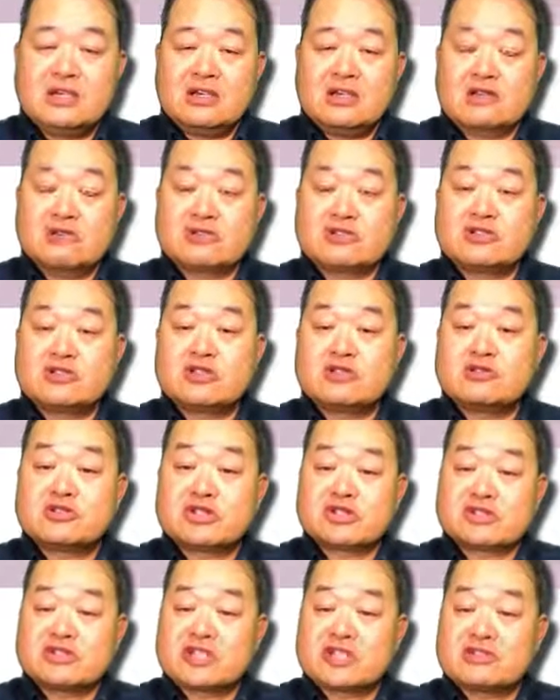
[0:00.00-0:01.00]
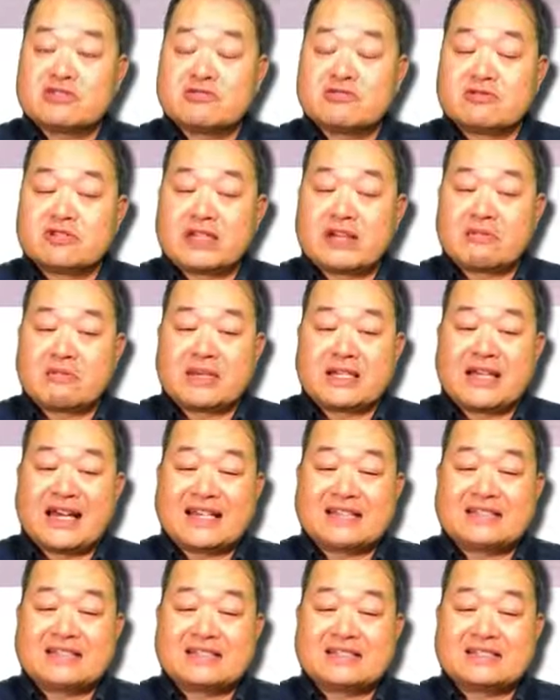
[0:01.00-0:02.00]
It was so successful that by
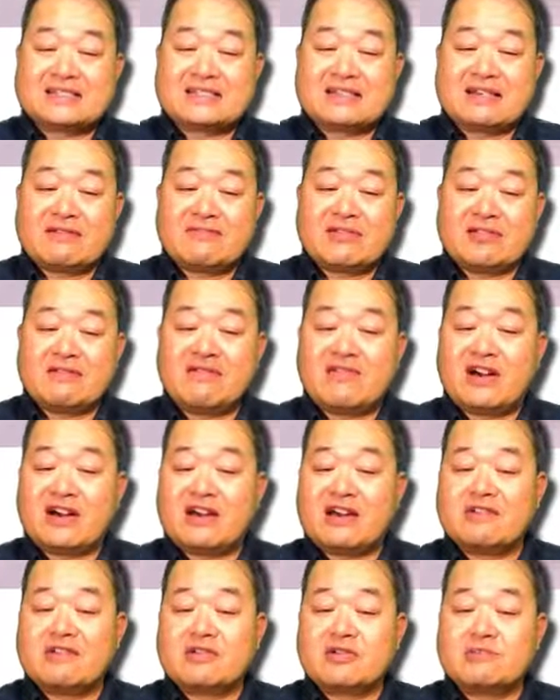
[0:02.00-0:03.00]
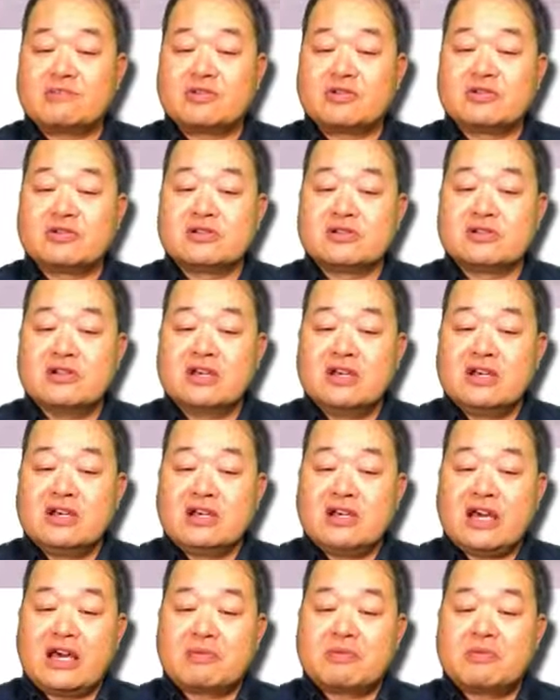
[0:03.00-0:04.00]
1975, Hill-Burton
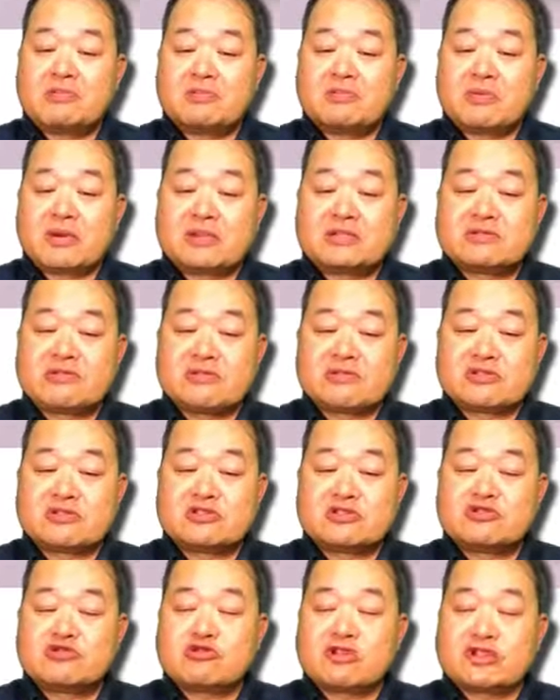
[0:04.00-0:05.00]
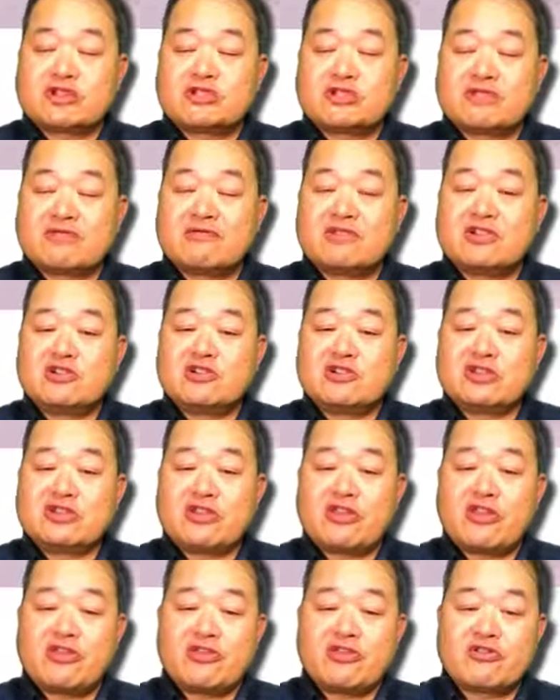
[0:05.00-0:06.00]
had been responsible for construction of nearly
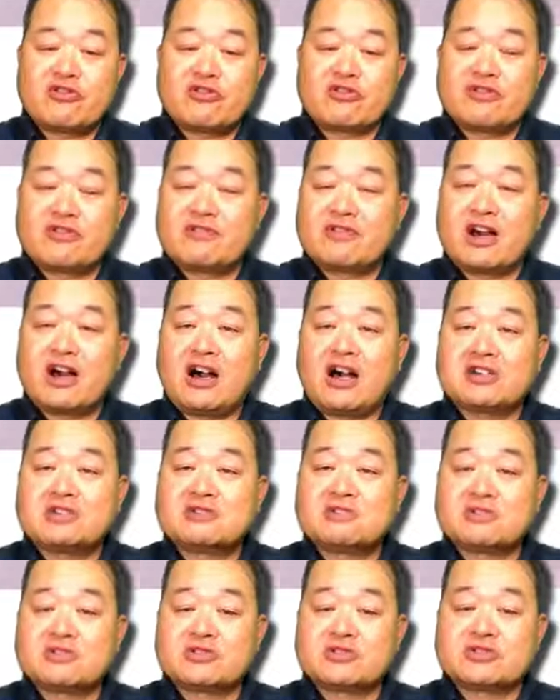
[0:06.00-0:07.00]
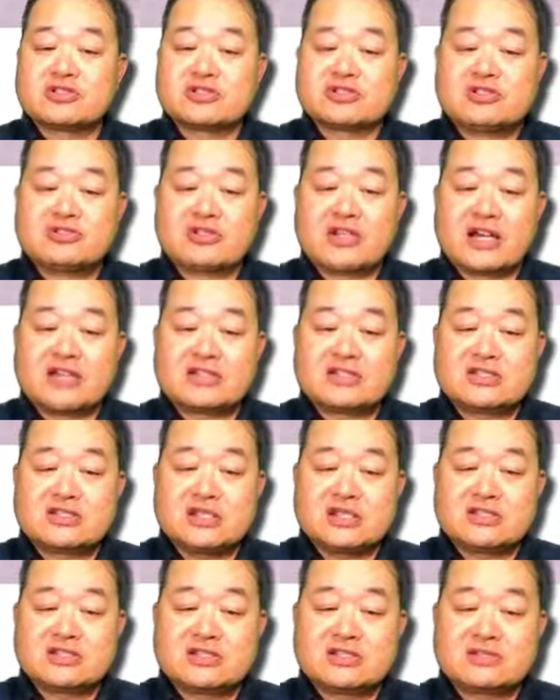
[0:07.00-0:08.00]
a third of the hospitals in the United
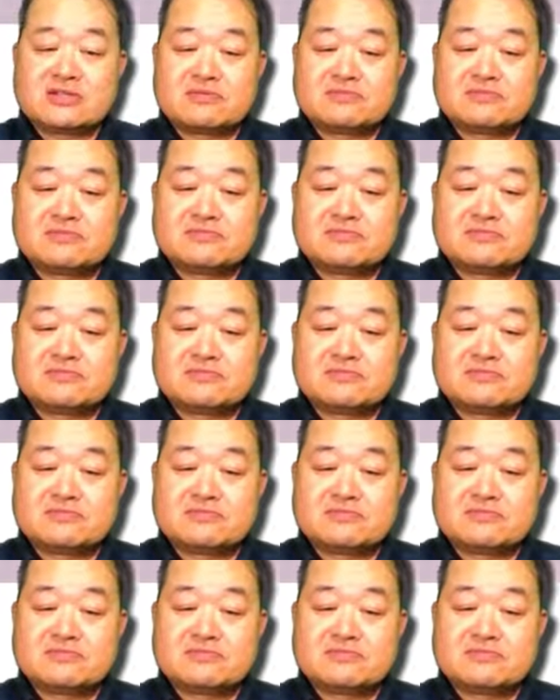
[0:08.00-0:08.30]
States.